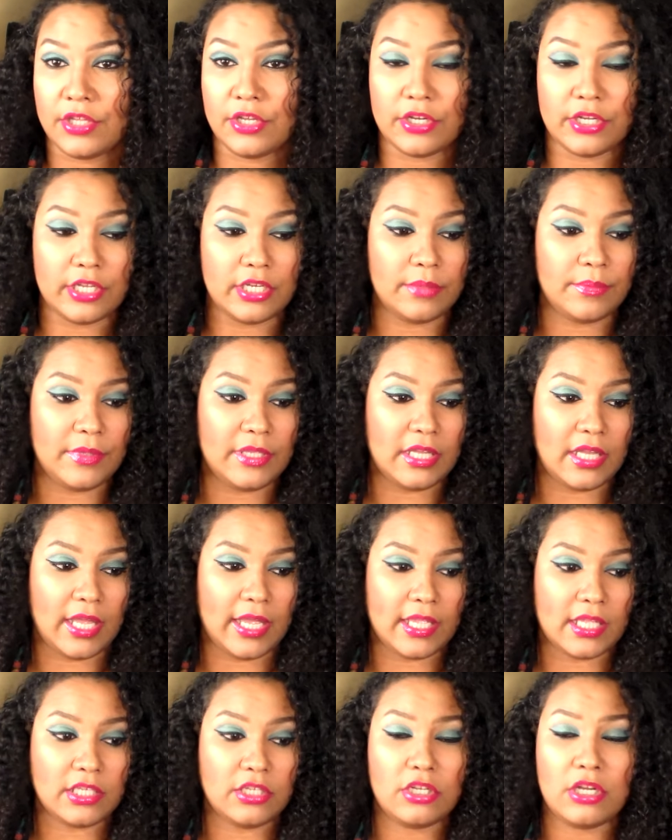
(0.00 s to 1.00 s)
They're going to be
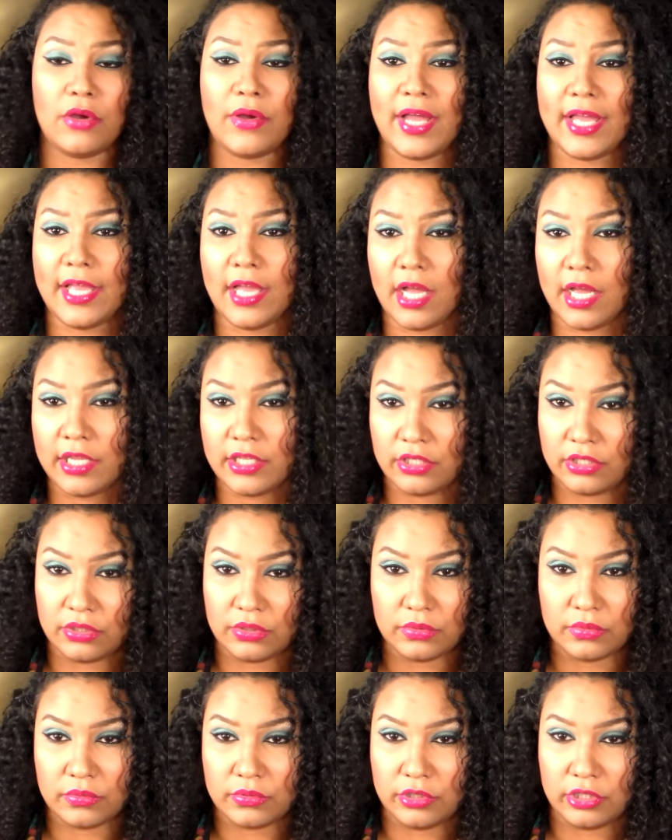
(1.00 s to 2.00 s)
like, you know, I got
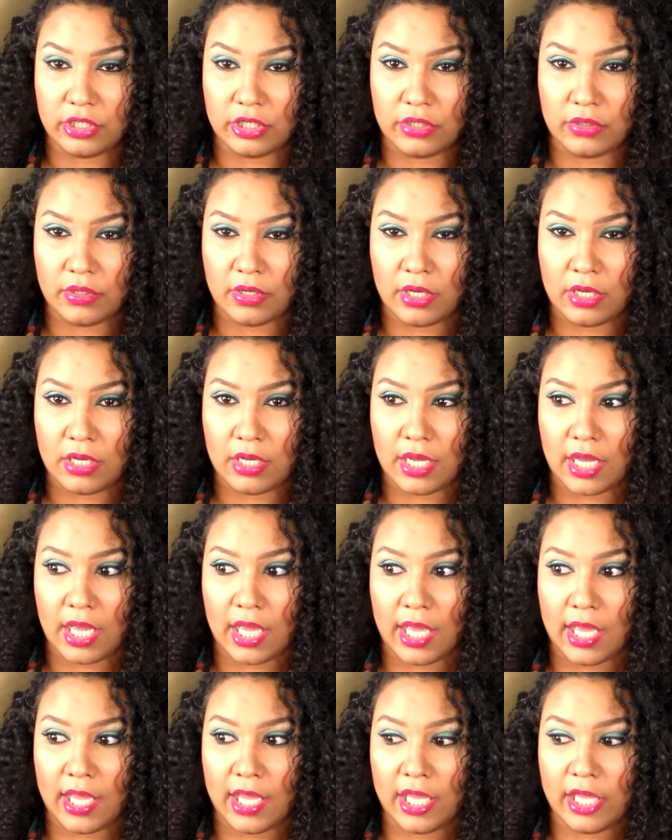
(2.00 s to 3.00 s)
you. You know,
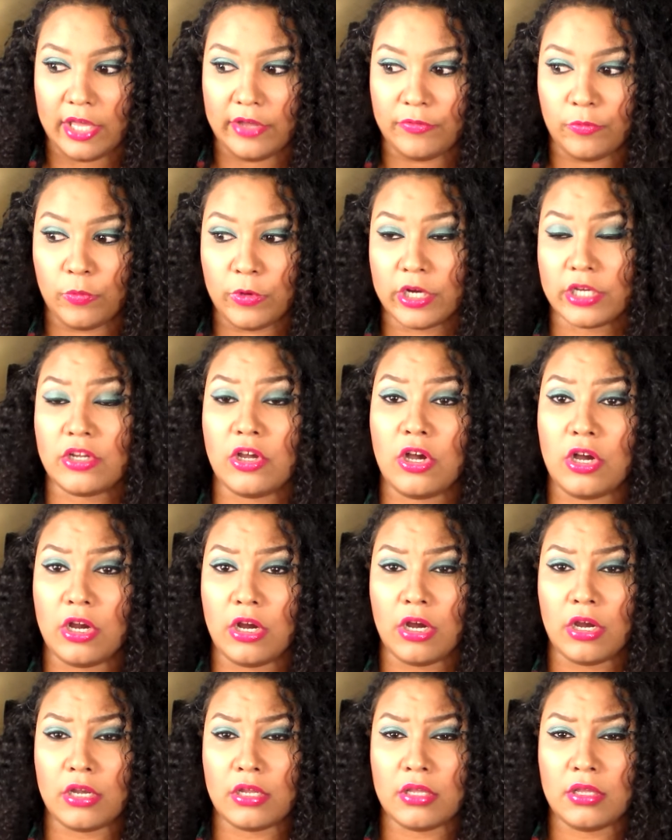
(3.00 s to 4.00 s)
I have worked
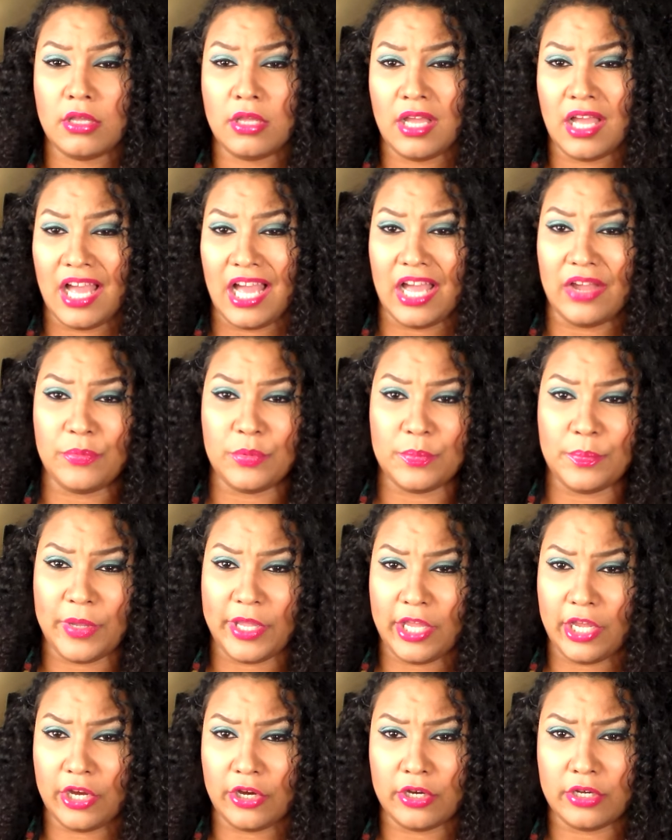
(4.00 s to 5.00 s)
hard. I
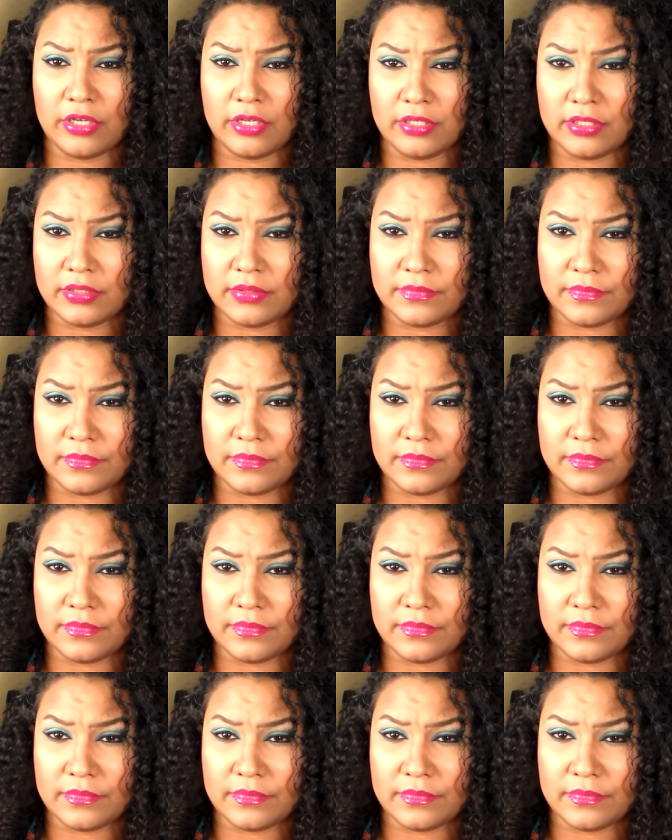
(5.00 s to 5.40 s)
prepared.